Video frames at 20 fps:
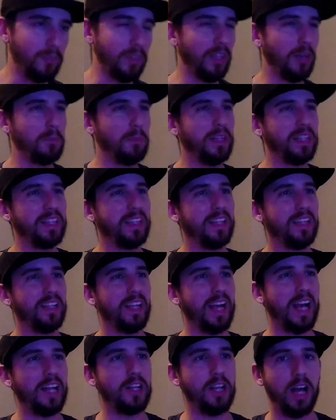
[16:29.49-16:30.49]
But
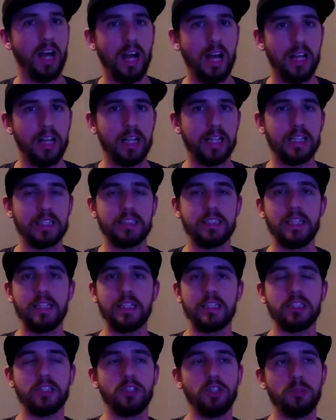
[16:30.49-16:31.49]
I like I said,
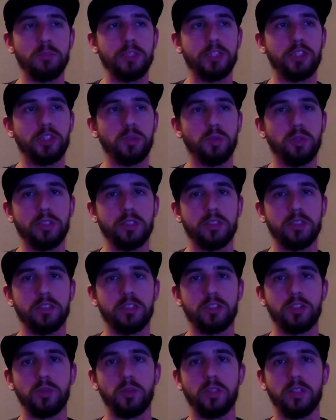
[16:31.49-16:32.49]
this is going to be short
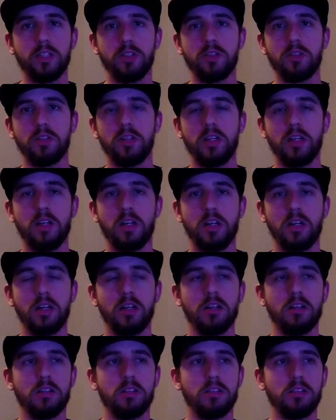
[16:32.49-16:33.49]
little
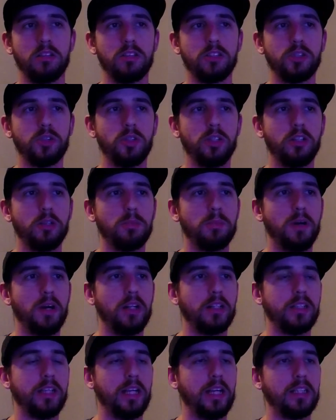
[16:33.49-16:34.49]

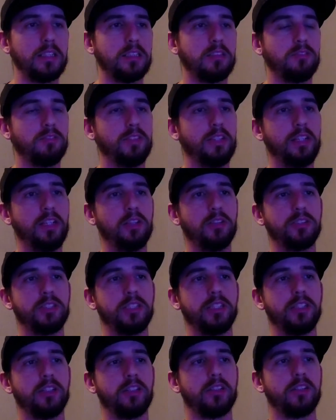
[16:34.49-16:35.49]
podcasts and videos
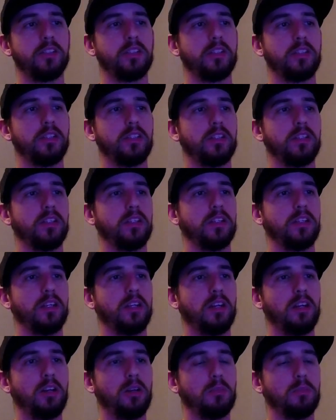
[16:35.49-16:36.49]
here.
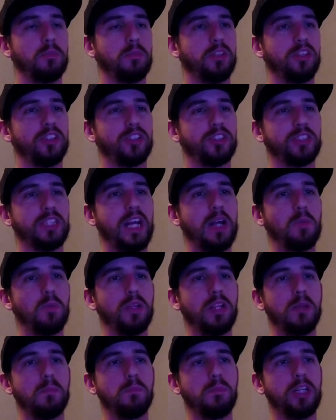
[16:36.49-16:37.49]
There's not
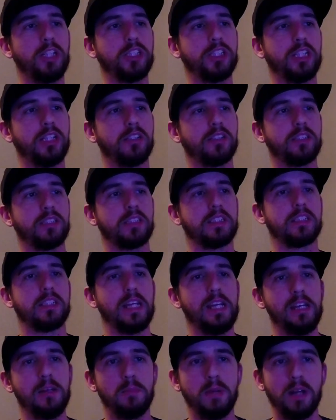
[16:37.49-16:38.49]
really much else to
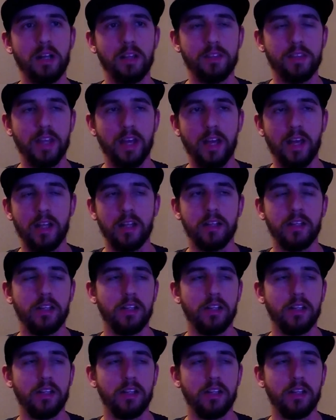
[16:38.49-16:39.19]
say about that,